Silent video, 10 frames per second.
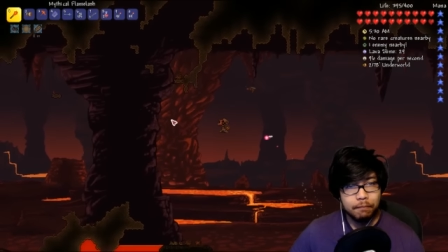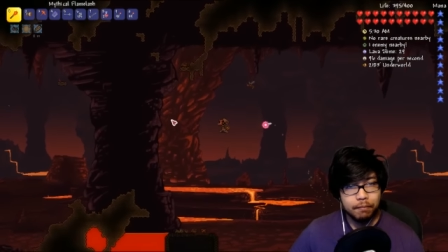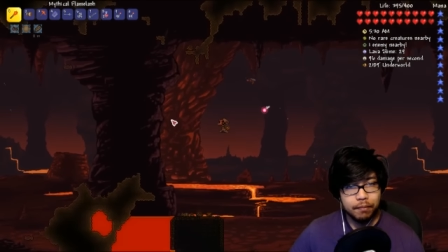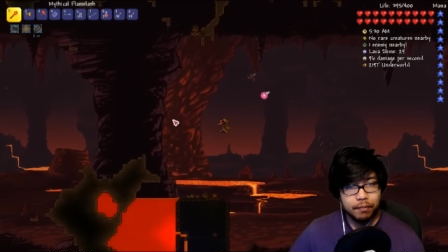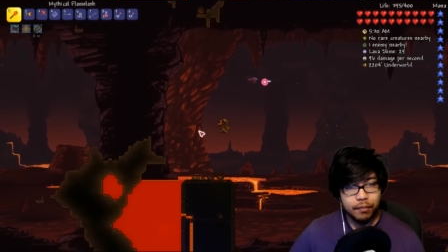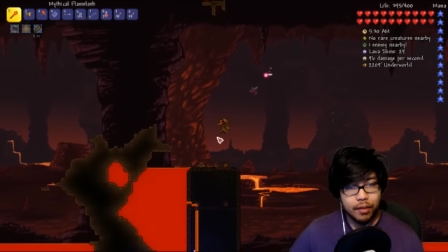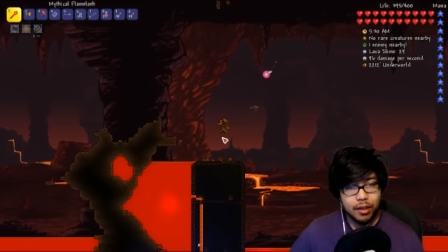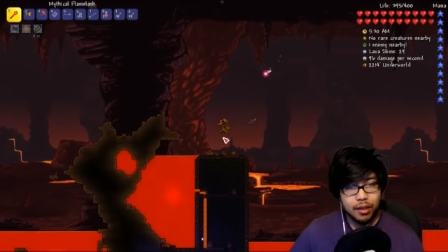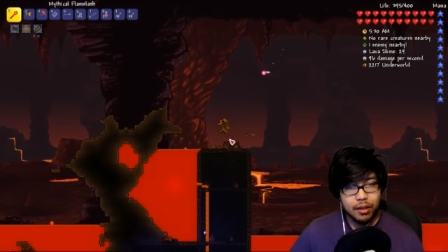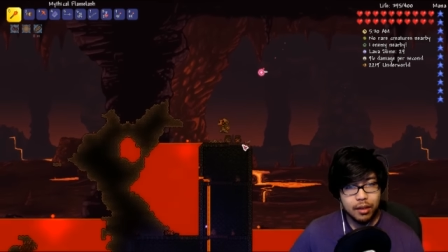Hmm.
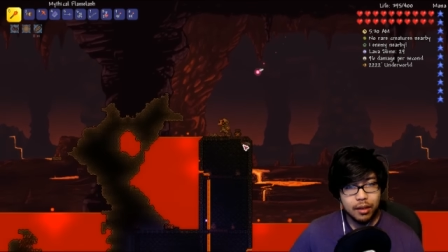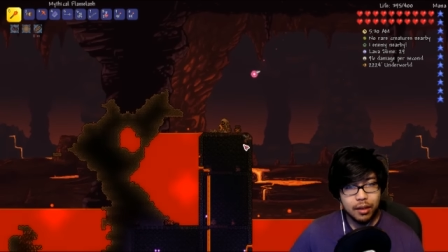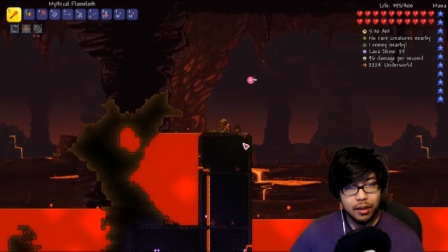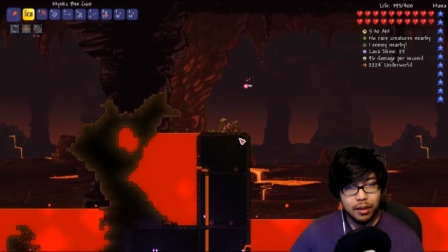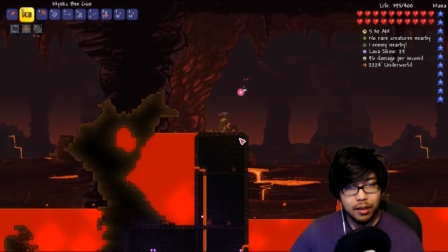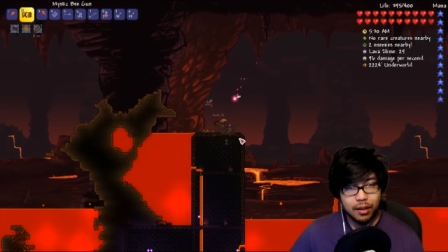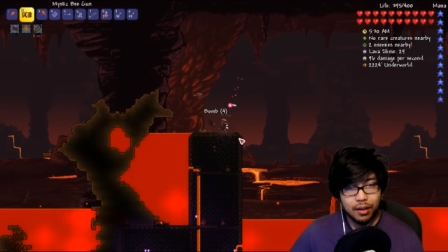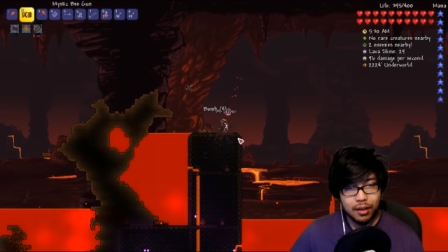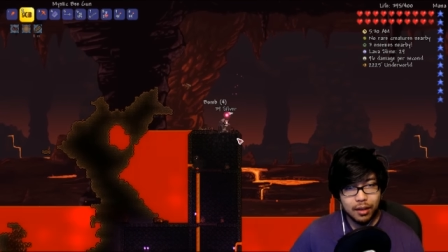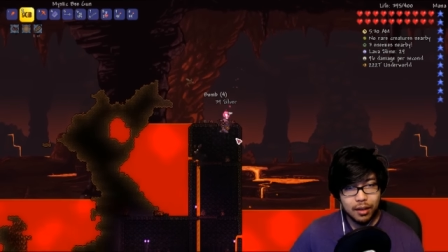This is, uh,
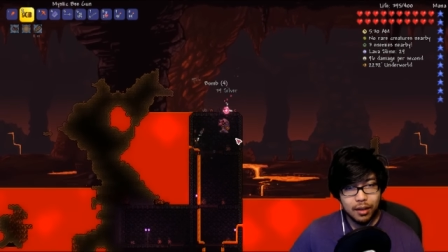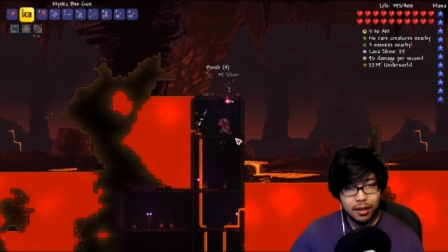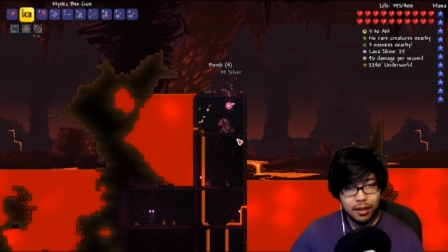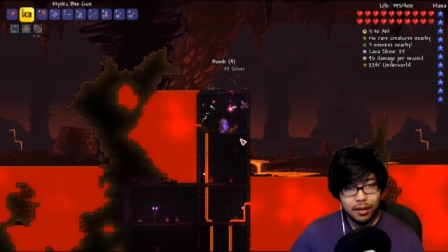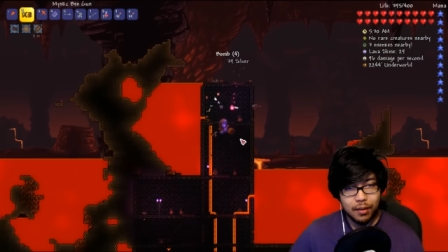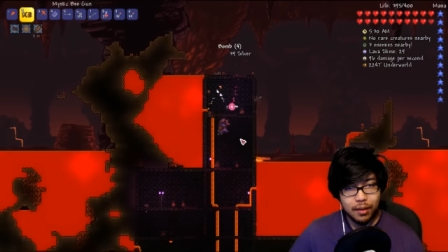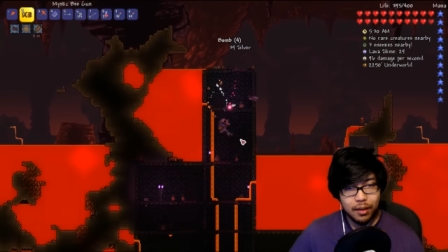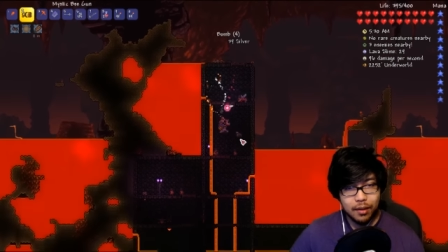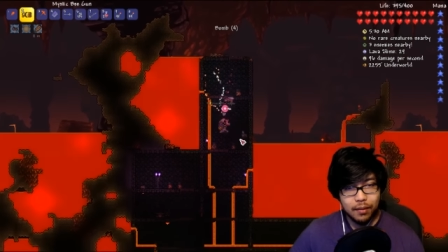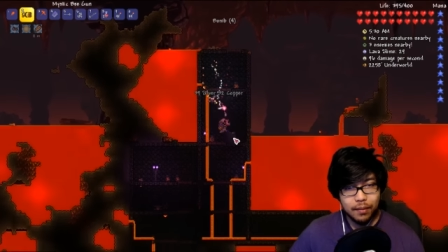
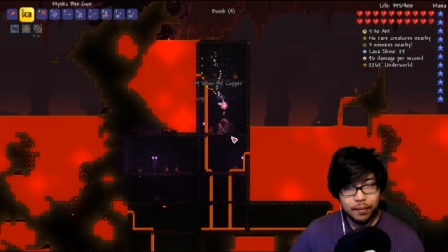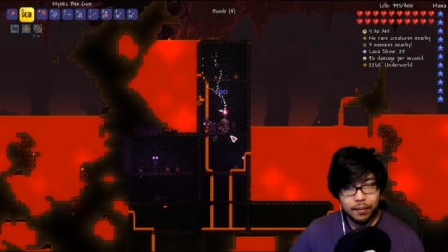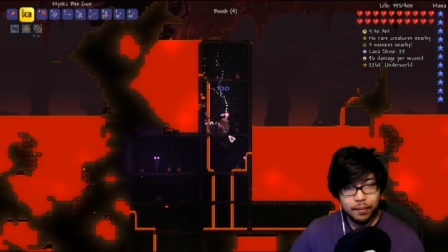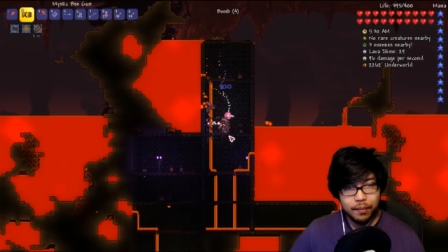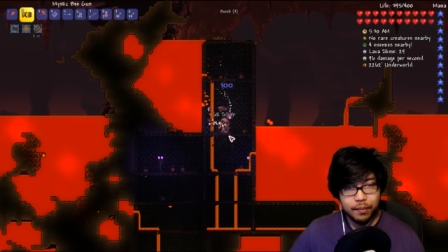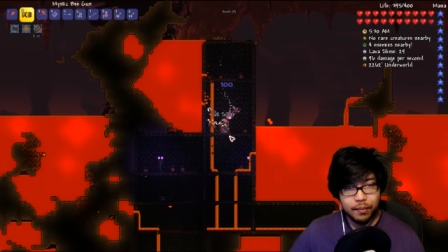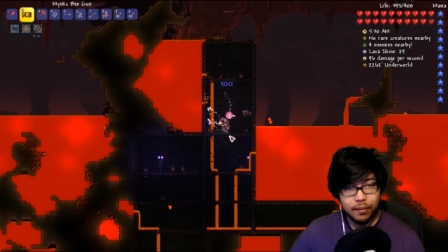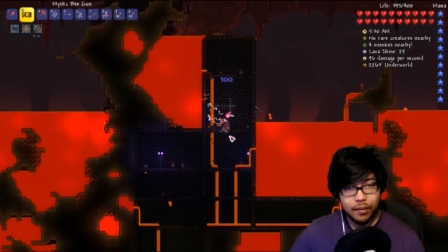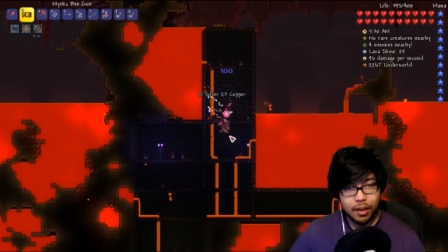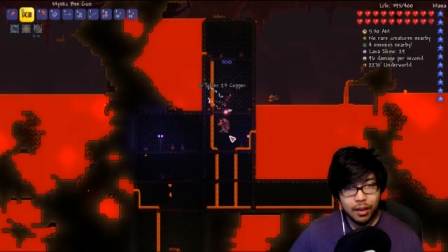well,
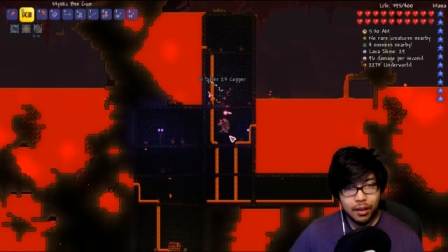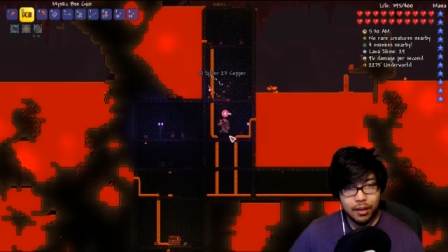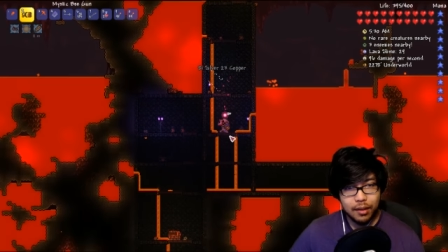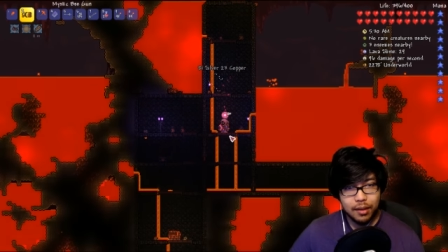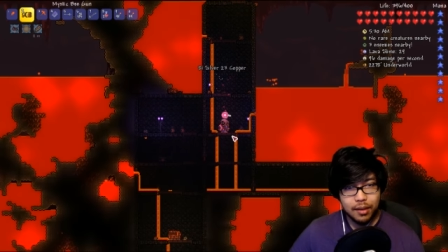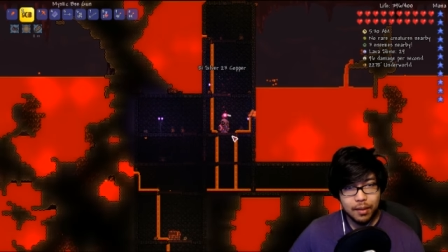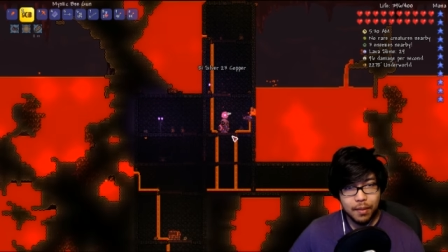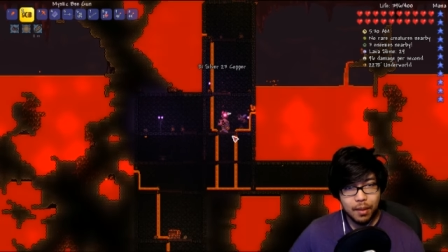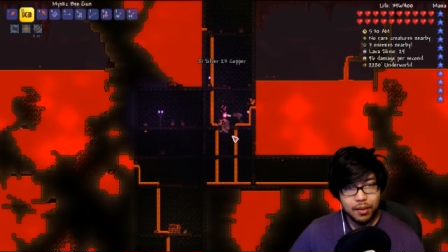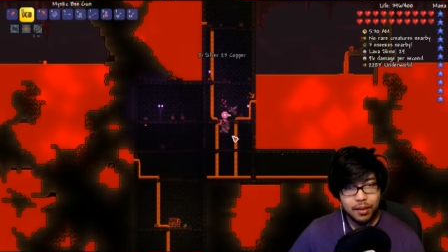this is the
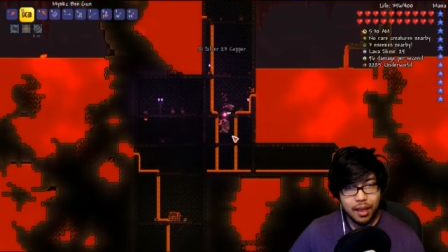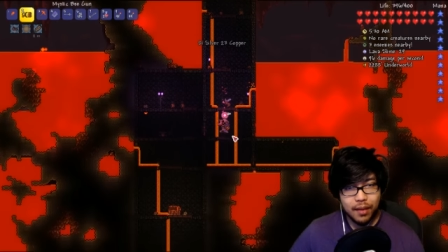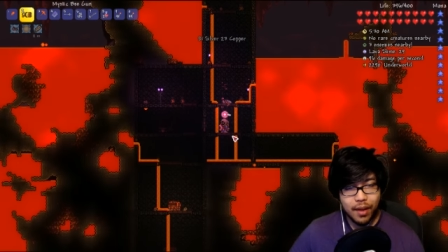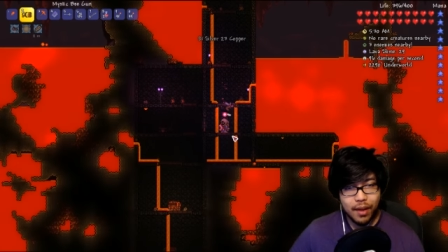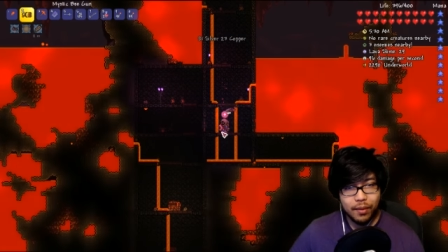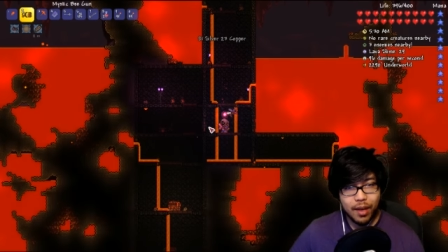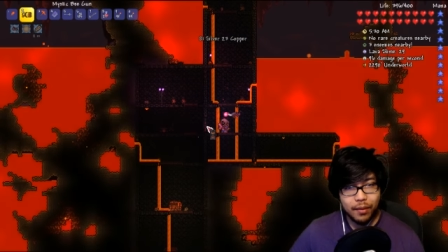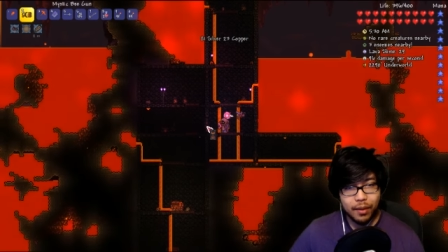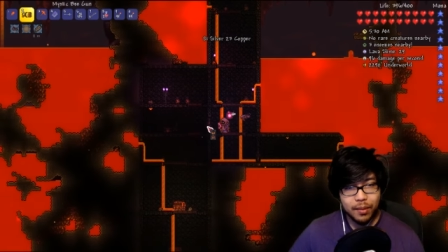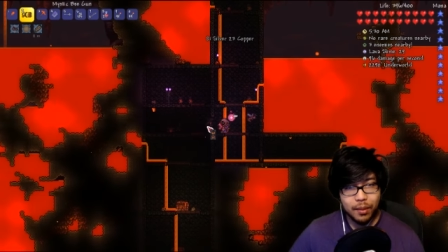most I've ever,
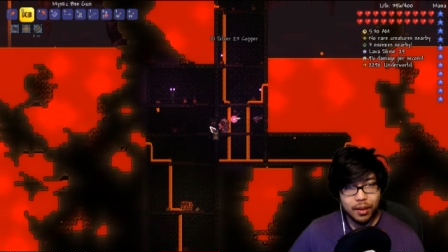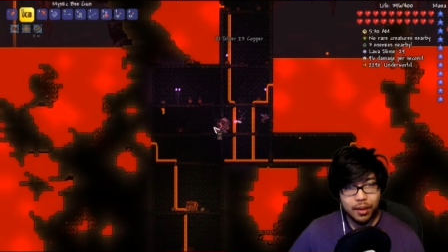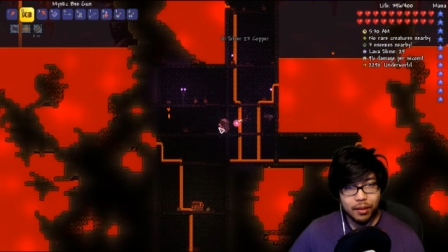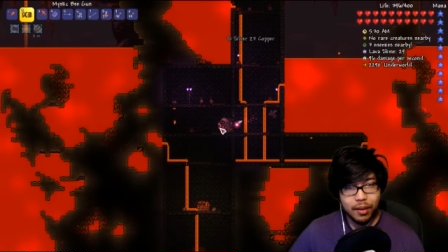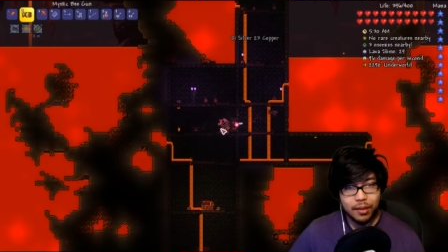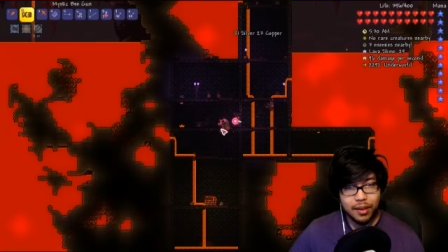ever explored the underground.